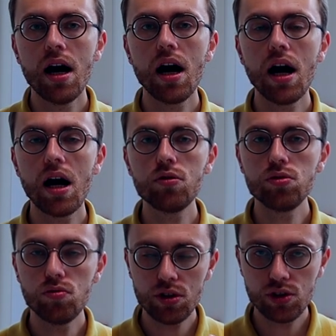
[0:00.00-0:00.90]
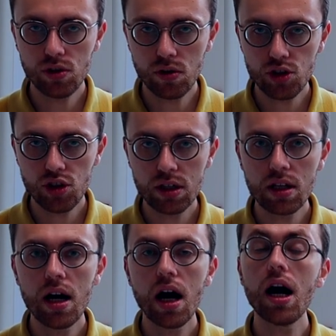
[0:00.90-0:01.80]
how to research it,
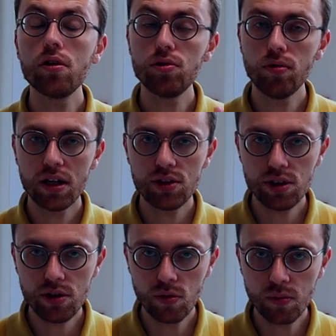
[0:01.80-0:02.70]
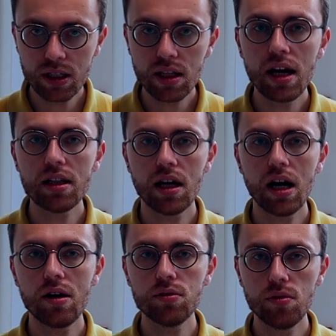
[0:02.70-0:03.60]
how to consume it, and
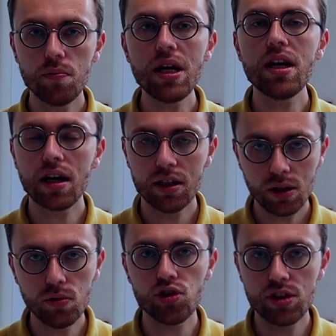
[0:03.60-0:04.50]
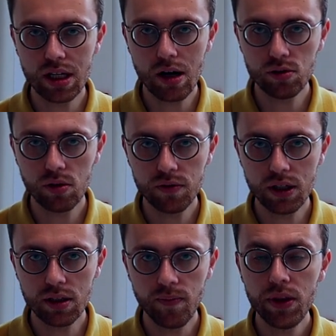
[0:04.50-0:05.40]
how to make conclusions out of
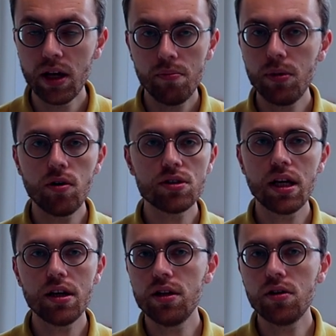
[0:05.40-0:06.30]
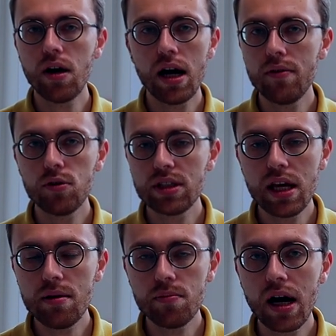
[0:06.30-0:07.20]
it. Because like, you know, I was
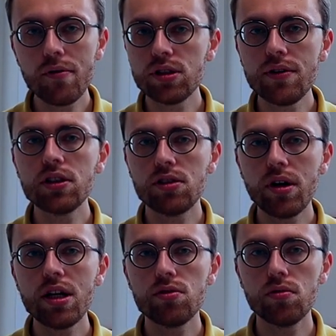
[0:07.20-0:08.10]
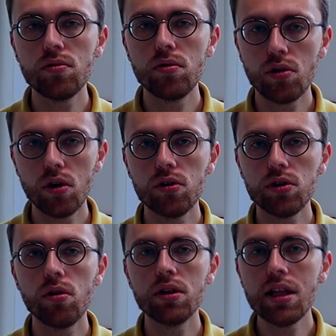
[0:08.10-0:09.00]
even trained to
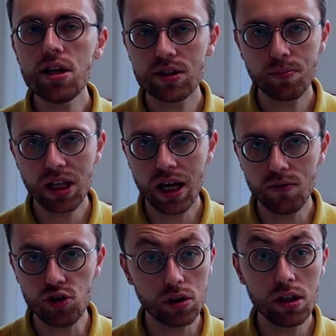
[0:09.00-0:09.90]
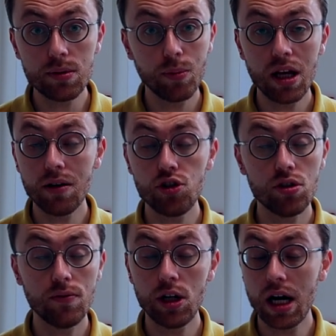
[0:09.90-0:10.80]
code on Lisp language. Lisp language
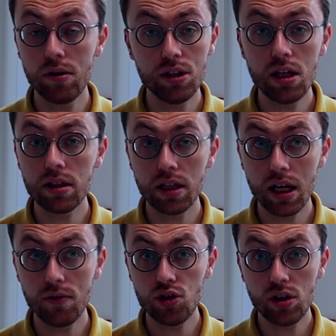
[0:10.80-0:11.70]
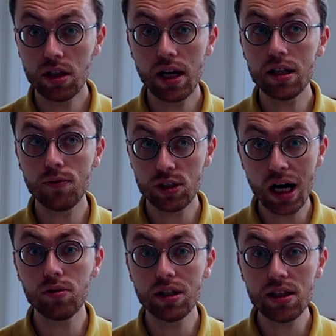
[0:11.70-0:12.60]
is a very outdated language. And like, it was
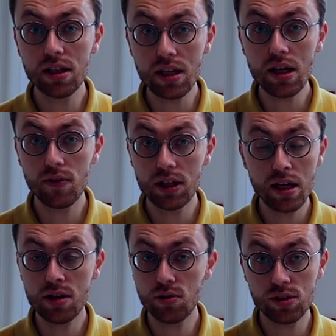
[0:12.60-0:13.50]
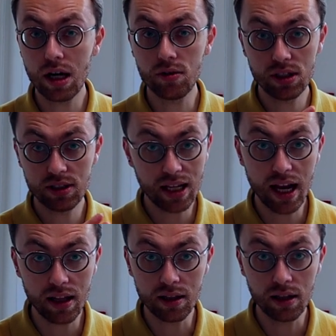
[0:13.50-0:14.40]
outdated even in
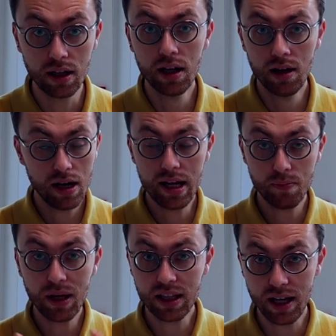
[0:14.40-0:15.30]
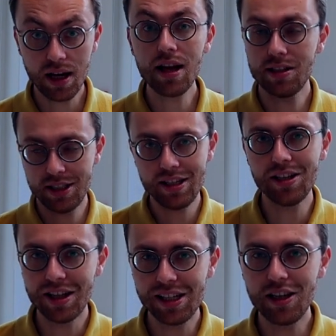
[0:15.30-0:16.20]
2010. And
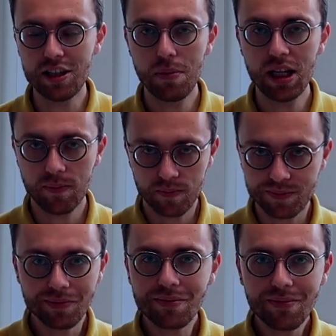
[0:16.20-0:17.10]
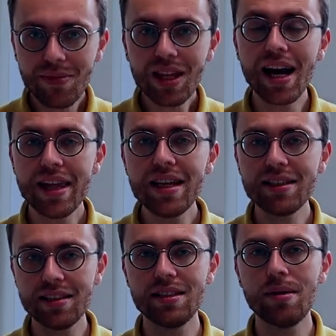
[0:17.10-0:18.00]
still it is. But I think
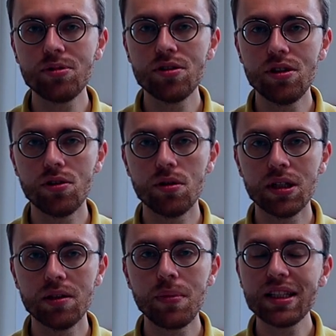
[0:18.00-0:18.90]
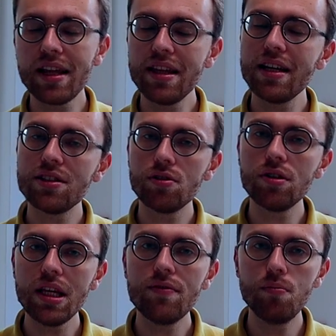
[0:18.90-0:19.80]
this is absolutely normal. But I think it's
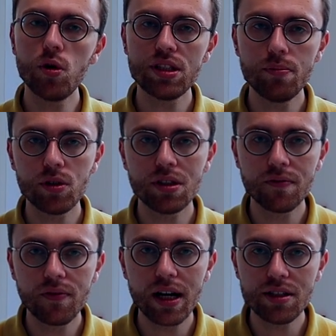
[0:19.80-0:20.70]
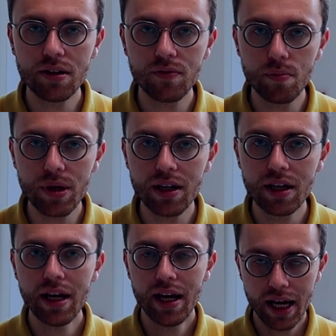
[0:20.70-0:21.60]
not even most important finding for me.
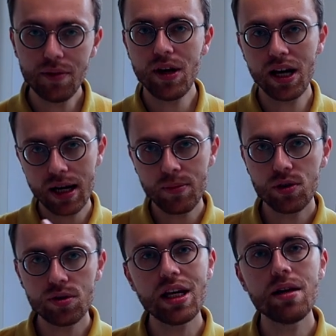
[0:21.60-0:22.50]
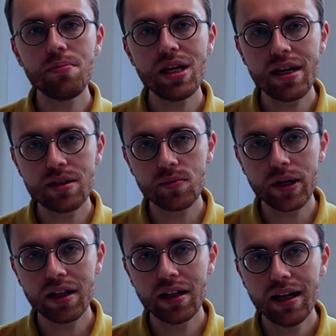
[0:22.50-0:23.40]
And we are coming to the MBA as
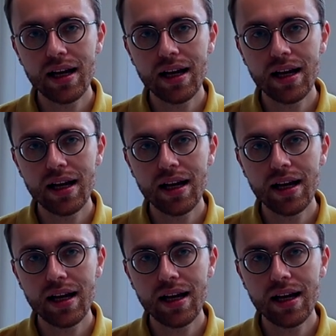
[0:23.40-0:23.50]
well.